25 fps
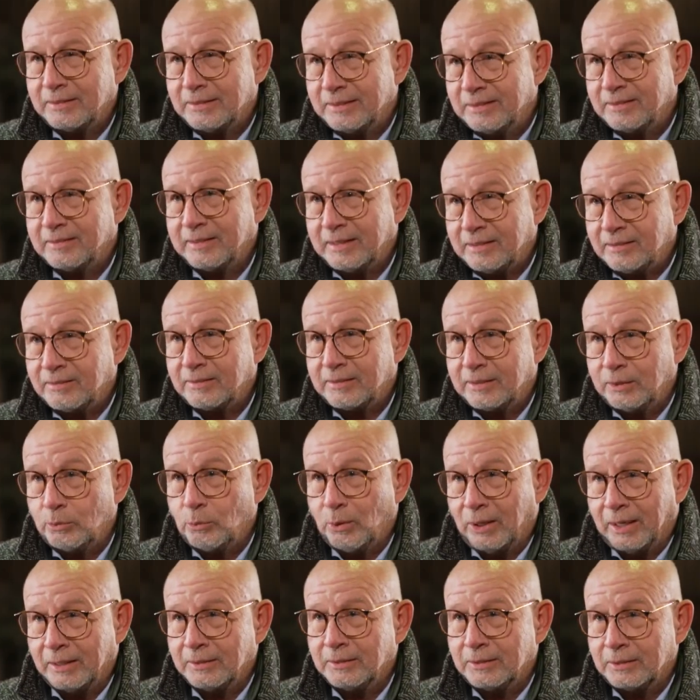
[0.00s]
kilos,
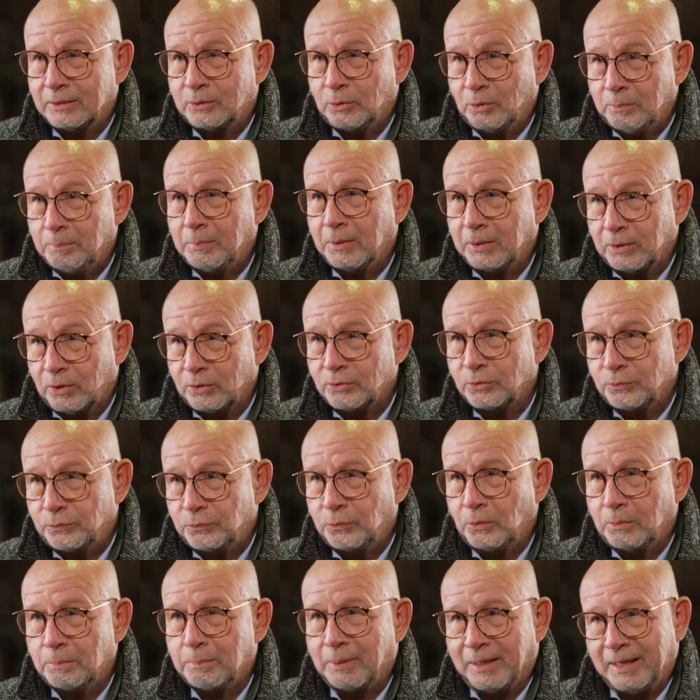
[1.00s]
which could be used for a
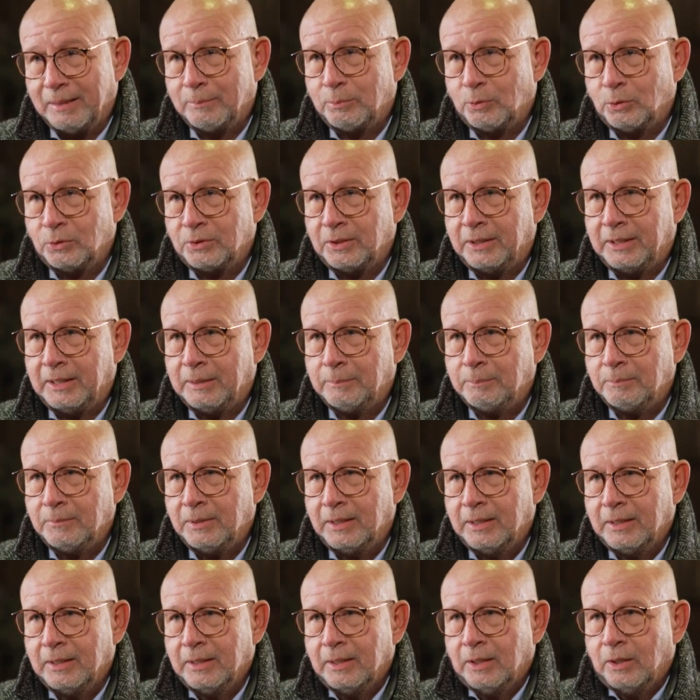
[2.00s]
dinghy,
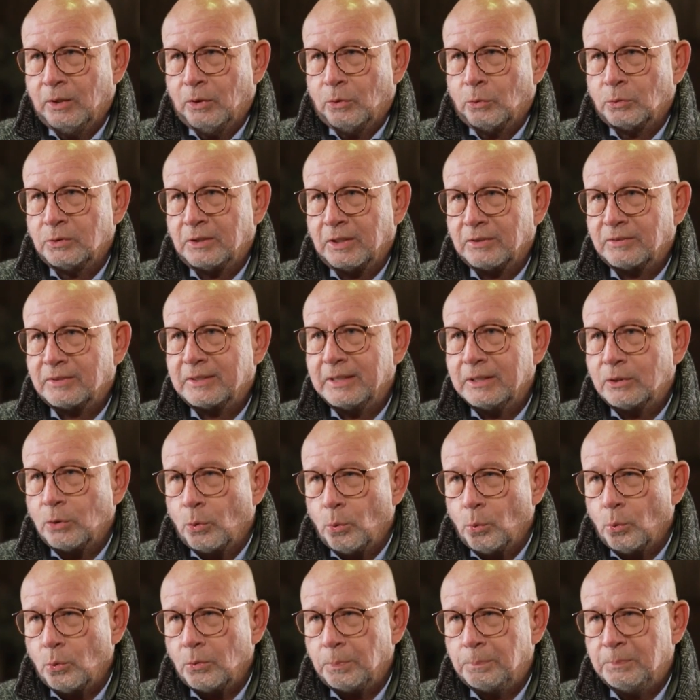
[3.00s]
and it goes up to over
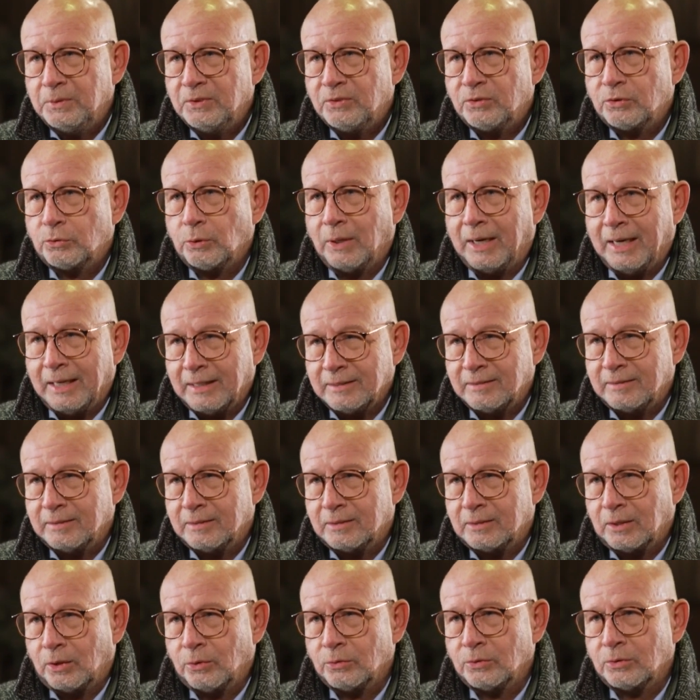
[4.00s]
eighteen thousand
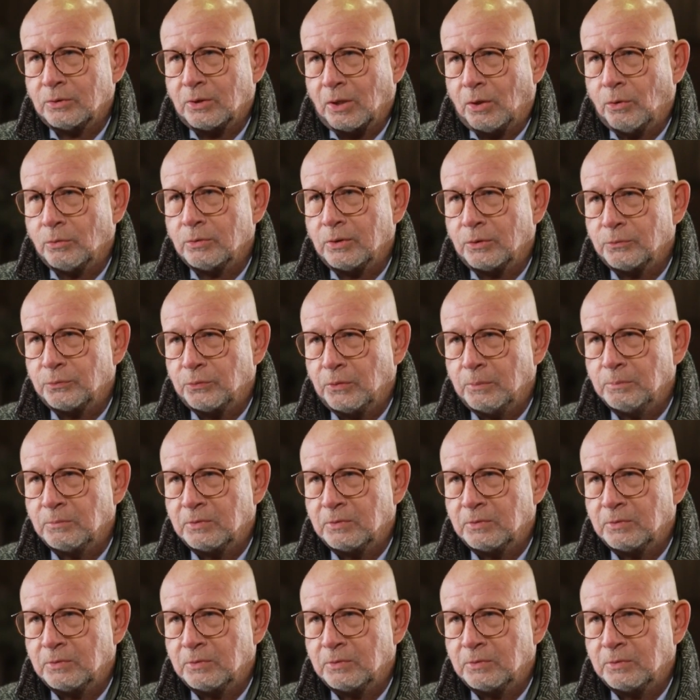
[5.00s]
kilos.